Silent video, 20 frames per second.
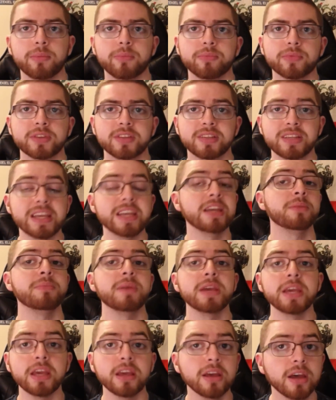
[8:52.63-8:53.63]
seeing
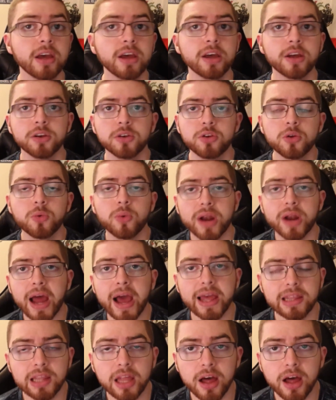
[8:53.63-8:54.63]
me do what
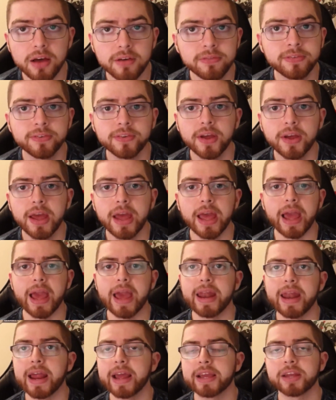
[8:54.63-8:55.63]
I love,
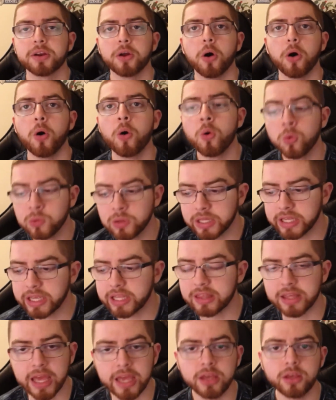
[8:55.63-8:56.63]
and I can only
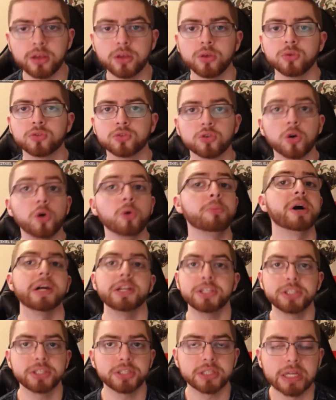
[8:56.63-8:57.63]
thank you so
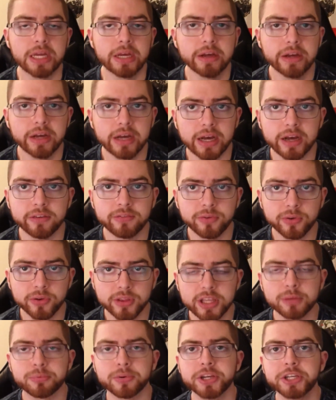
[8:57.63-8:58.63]
much for
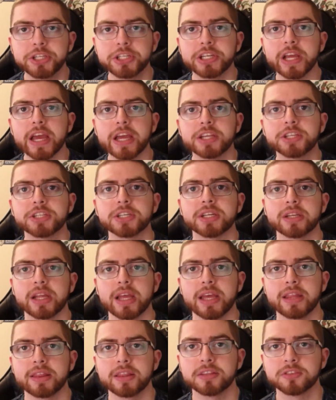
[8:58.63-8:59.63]
the appreciation and the